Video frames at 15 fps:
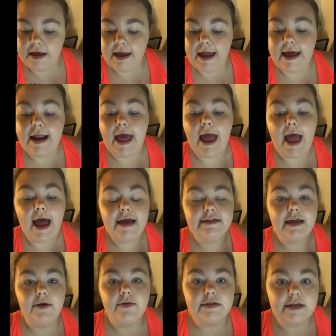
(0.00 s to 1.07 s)
And as
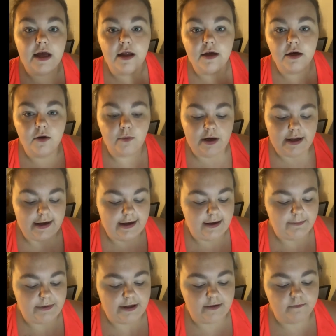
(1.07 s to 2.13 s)
I was telling her what
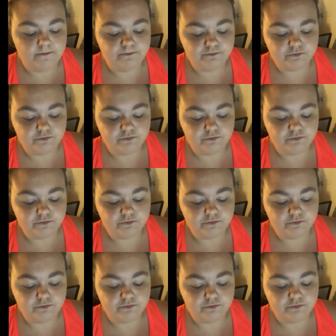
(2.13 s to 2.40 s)
happened,